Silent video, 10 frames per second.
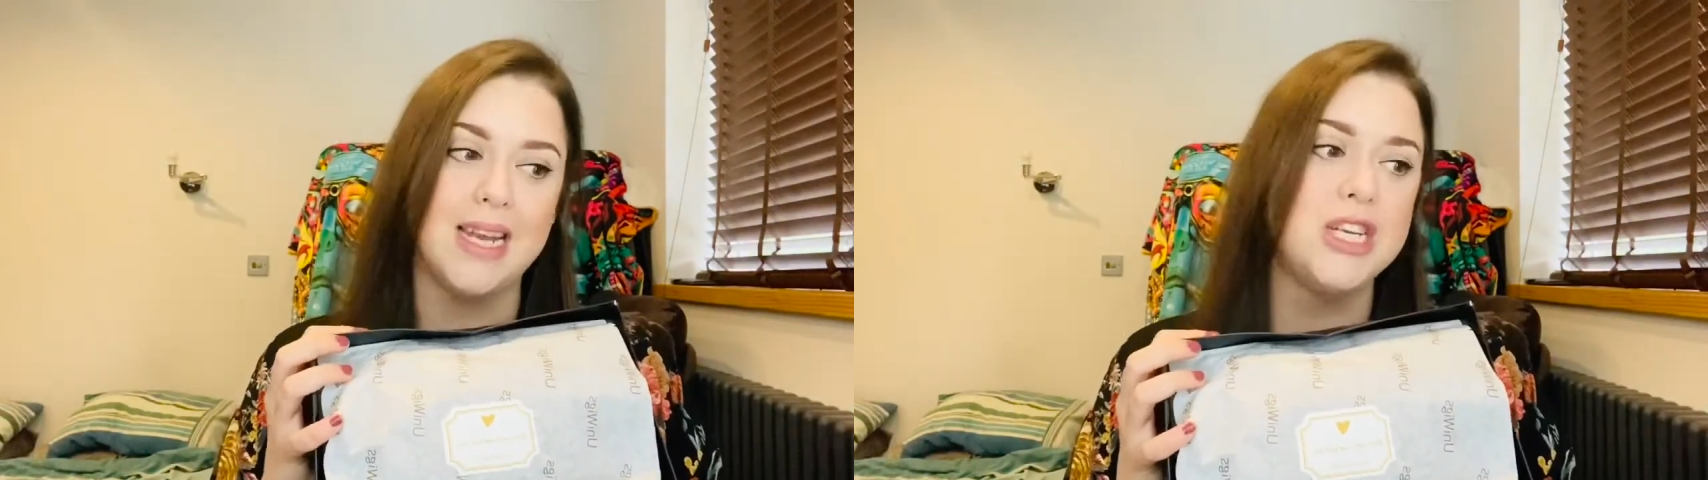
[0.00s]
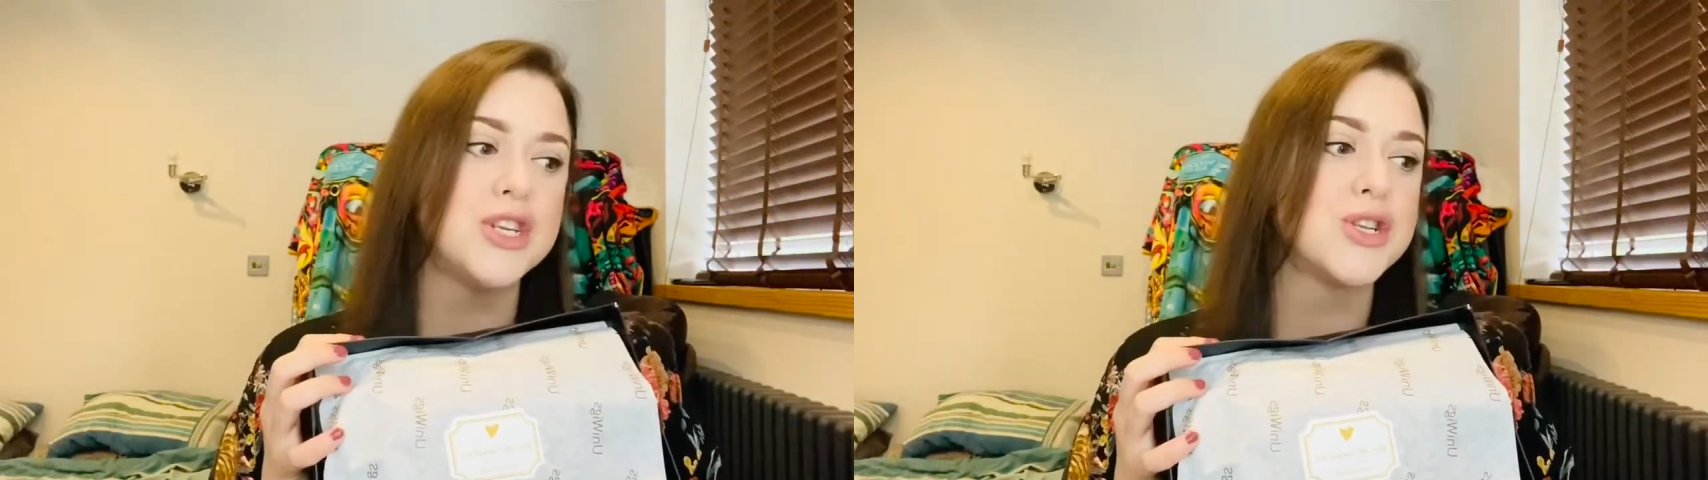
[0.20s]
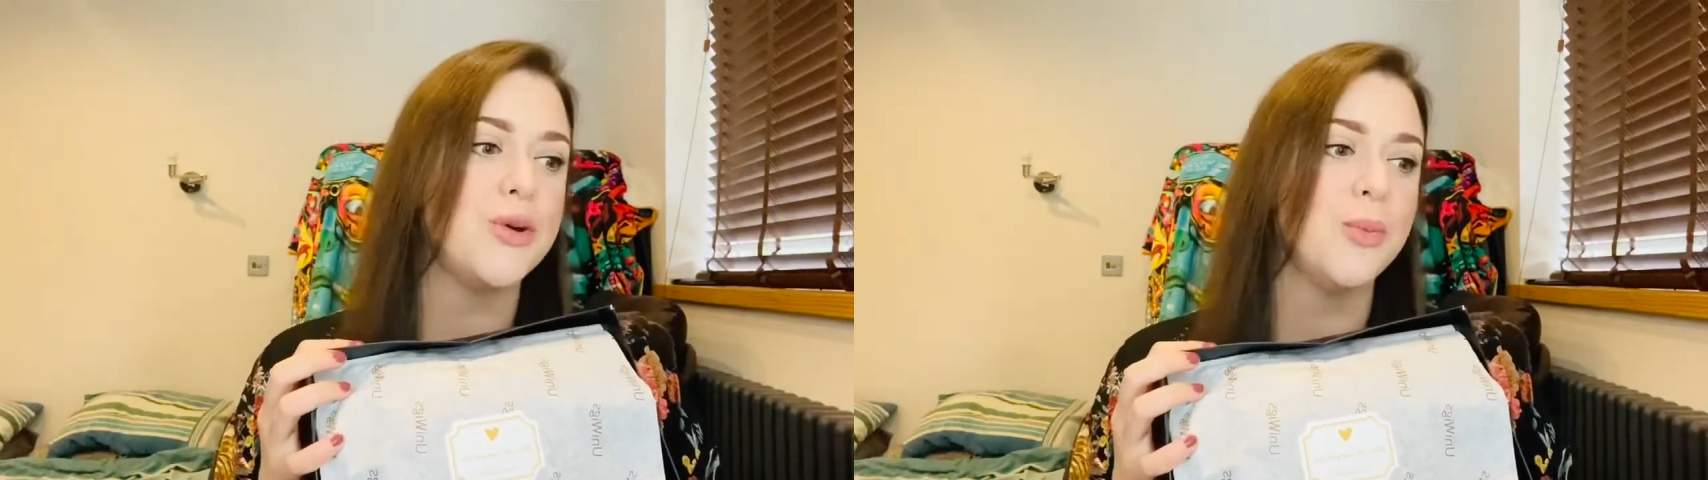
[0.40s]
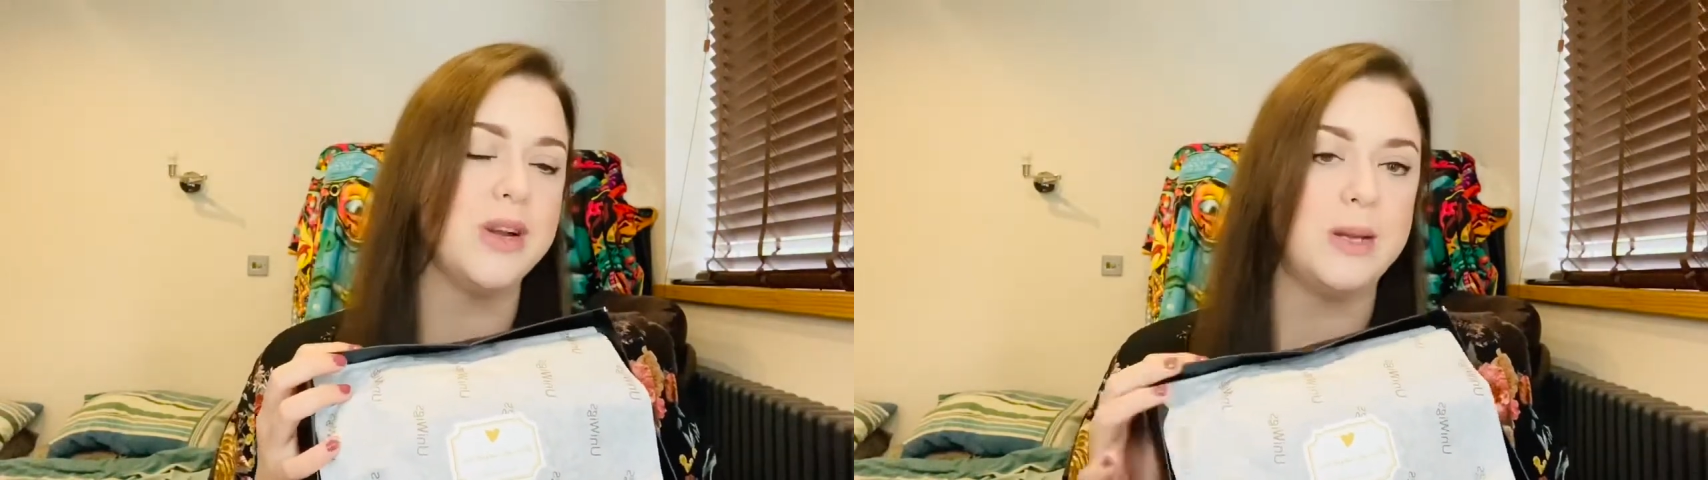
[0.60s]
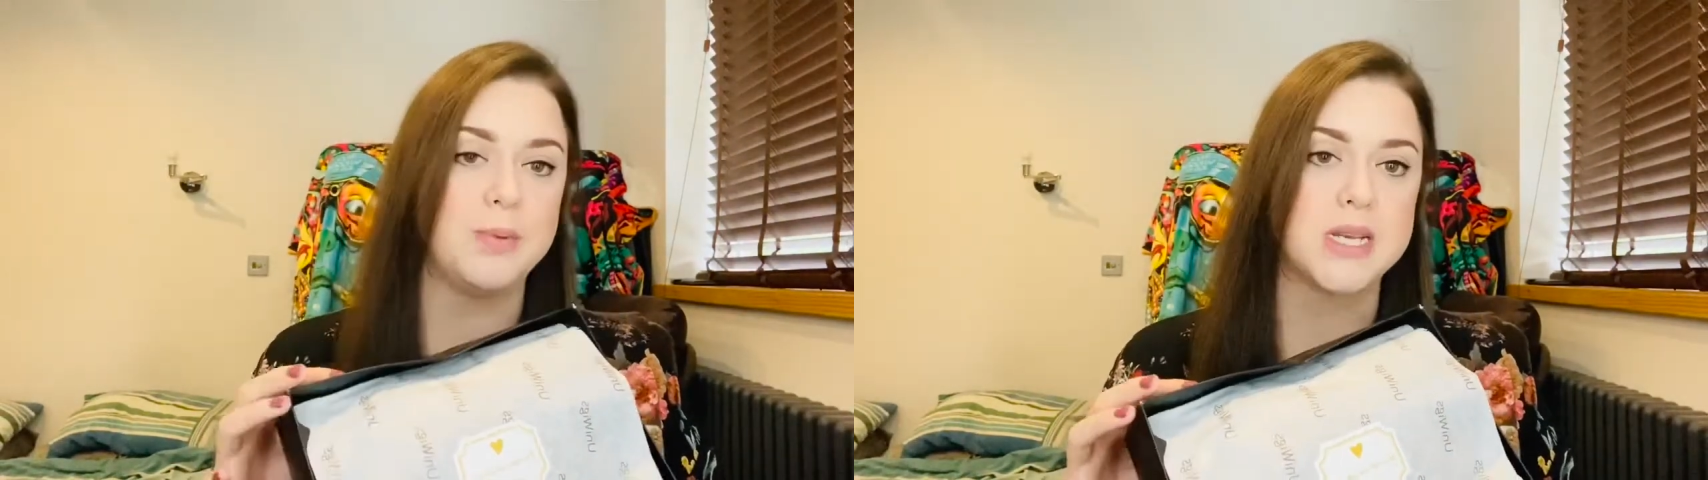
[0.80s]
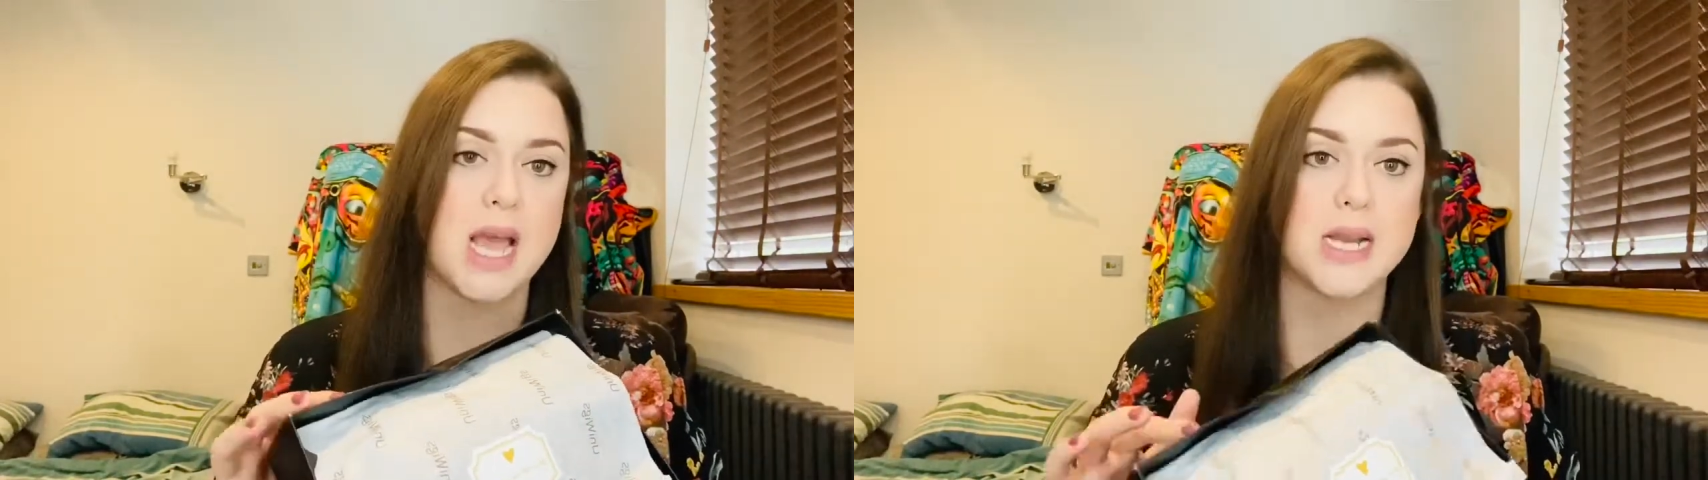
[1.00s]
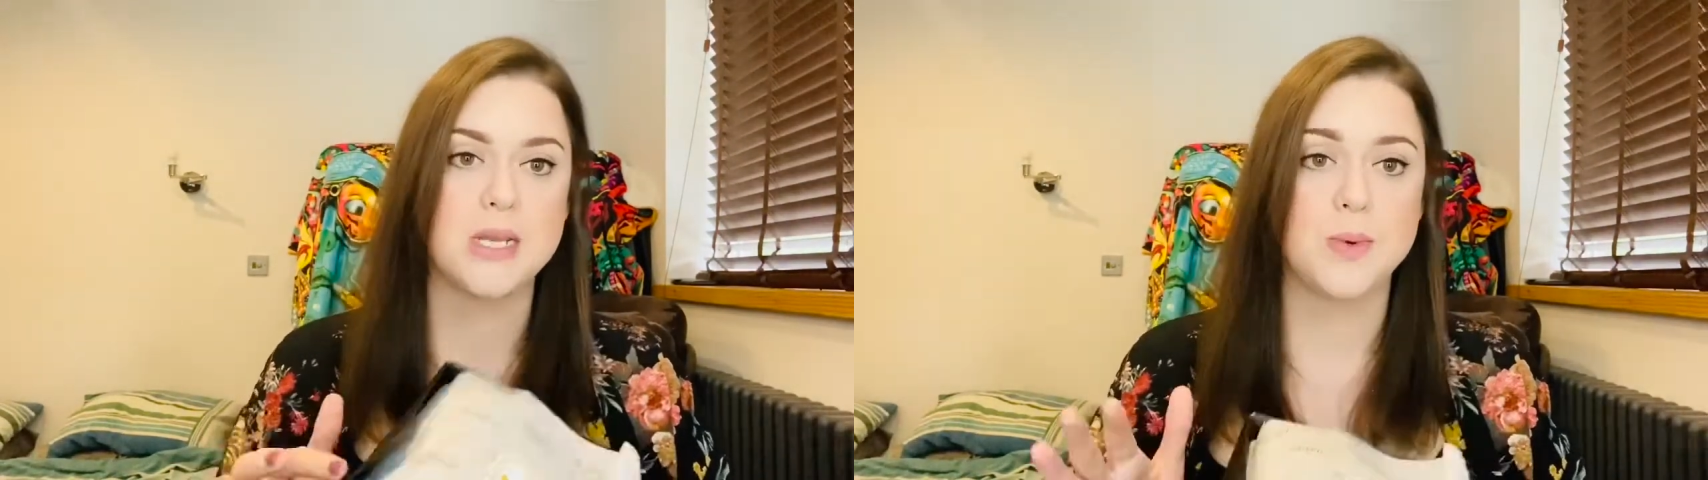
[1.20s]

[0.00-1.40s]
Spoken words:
It does come really protected,